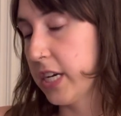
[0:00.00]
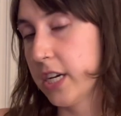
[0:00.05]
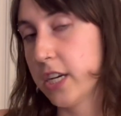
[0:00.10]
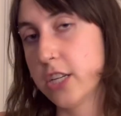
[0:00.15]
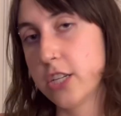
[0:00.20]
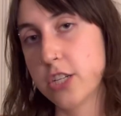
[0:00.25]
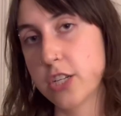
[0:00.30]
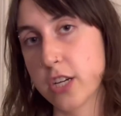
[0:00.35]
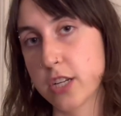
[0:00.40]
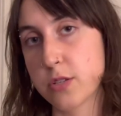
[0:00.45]

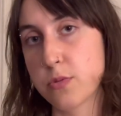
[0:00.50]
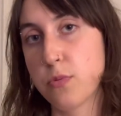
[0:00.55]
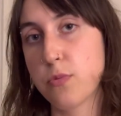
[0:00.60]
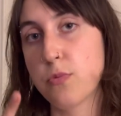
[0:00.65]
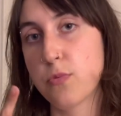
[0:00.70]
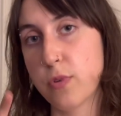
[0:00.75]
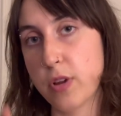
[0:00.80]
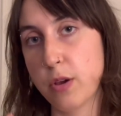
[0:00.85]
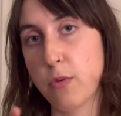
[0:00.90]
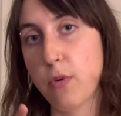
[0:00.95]
Just
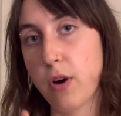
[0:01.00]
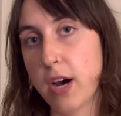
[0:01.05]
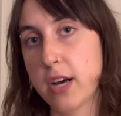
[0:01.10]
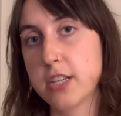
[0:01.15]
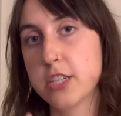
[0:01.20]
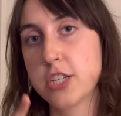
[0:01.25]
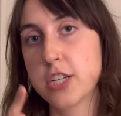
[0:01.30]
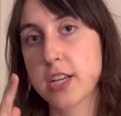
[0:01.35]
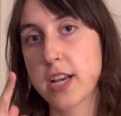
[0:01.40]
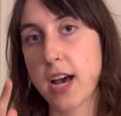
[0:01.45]

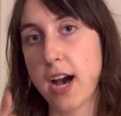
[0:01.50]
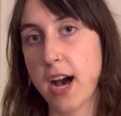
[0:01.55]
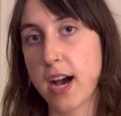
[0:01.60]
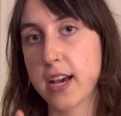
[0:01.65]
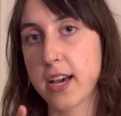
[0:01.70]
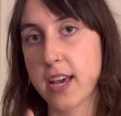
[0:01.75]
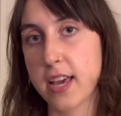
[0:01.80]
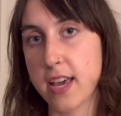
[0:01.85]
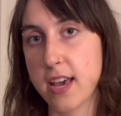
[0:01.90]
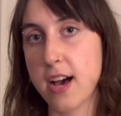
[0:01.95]
rewatched
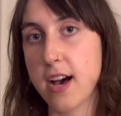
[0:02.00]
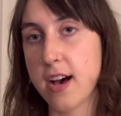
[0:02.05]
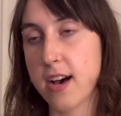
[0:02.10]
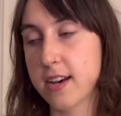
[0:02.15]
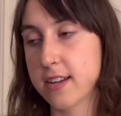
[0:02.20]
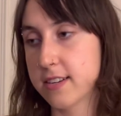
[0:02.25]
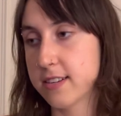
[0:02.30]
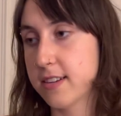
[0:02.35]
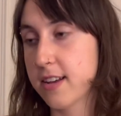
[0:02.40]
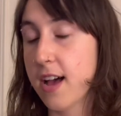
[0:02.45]

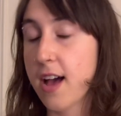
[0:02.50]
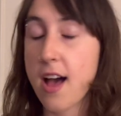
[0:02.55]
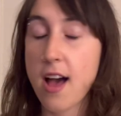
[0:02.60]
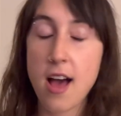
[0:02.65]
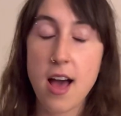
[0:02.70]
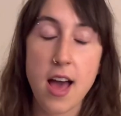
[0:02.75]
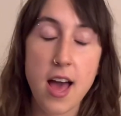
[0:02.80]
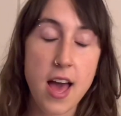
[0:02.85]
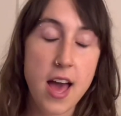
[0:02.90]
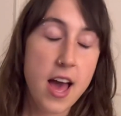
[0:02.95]
Cagayan.
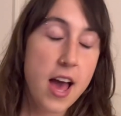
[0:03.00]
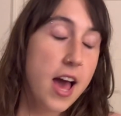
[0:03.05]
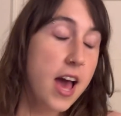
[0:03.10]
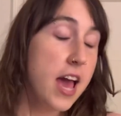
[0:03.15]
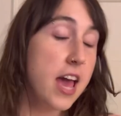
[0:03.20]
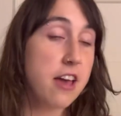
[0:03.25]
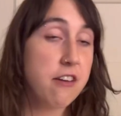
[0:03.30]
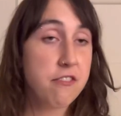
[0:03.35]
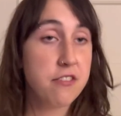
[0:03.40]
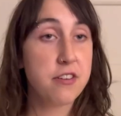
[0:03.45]

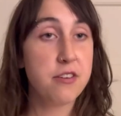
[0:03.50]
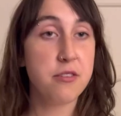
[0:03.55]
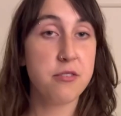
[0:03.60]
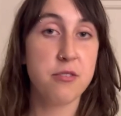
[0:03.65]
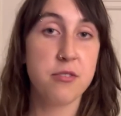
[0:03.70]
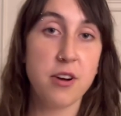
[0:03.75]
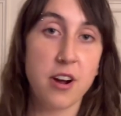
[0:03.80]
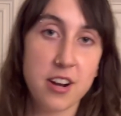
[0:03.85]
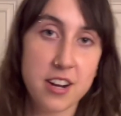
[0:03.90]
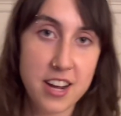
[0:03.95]
If
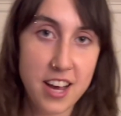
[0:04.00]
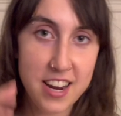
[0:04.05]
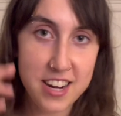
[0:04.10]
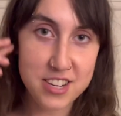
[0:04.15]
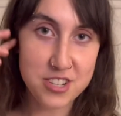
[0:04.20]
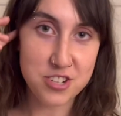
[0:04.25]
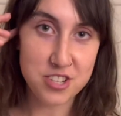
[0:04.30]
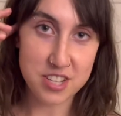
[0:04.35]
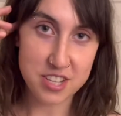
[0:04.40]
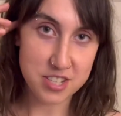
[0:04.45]
you are not
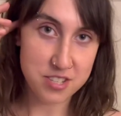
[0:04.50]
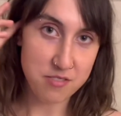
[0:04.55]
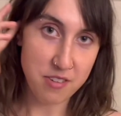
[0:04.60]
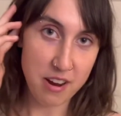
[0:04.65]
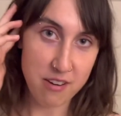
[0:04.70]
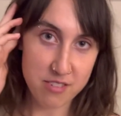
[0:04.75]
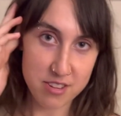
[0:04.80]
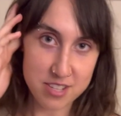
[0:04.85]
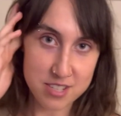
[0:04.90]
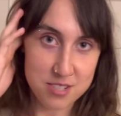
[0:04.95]
interested in
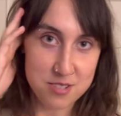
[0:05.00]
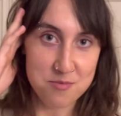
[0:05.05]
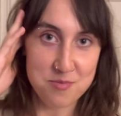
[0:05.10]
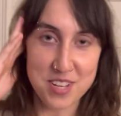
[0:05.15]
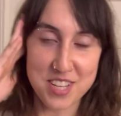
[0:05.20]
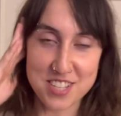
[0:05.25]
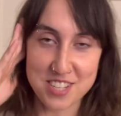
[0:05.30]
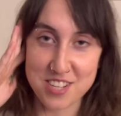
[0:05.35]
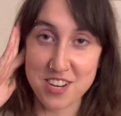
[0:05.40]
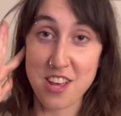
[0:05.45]
Survivor, this
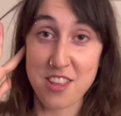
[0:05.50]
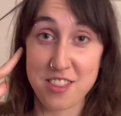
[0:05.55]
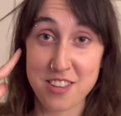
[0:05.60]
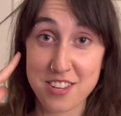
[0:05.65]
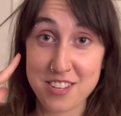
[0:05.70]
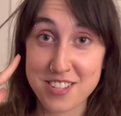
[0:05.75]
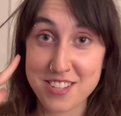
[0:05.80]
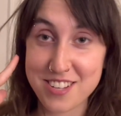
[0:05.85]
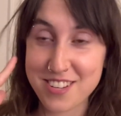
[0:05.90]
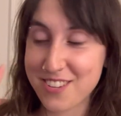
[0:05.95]
means
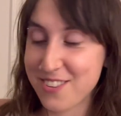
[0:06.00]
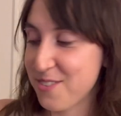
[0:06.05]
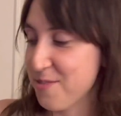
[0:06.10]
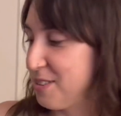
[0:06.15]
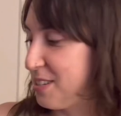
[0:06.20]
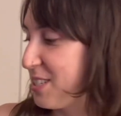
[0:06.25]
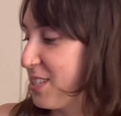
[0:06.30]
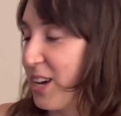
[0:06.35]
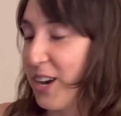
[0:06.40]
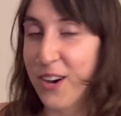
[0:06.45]
nothing to you.
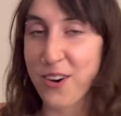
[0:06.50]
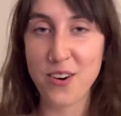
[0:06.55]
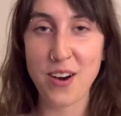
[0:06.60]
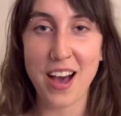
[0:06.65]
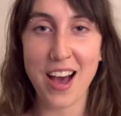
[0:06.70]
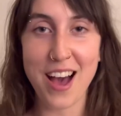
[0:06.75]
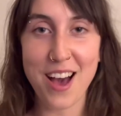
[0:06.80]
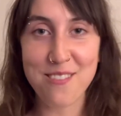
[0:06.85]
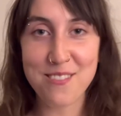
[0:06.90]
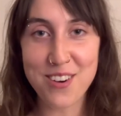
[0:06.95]
So
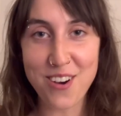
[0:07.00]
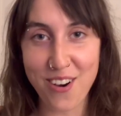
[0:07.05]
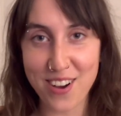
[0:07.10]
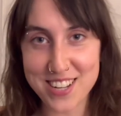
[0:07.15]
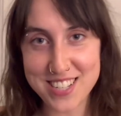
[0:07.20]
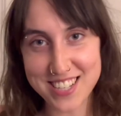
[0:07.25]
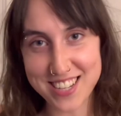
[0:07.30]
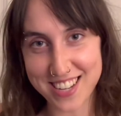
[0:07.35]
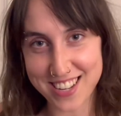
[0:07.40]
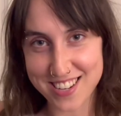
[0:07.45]
I'm going
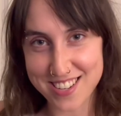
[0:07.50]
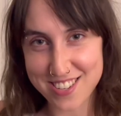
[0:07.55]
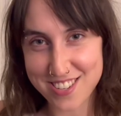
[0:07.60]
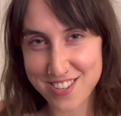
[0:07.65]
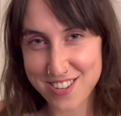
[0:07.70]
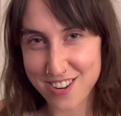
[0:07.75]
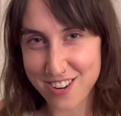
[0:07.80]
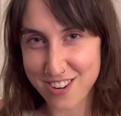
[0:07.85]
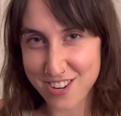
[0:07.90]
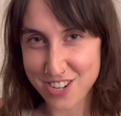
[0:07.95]
to get to
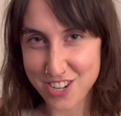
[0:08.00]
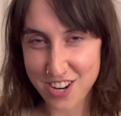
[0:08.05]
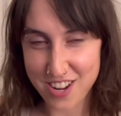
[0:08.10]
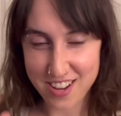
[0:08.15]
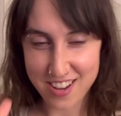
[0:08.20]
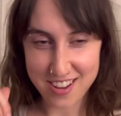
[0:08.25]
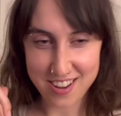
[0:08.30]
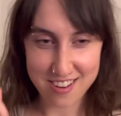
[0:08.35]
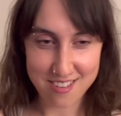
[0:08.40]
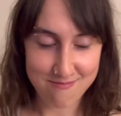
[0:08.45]

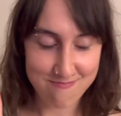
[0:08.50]
serging.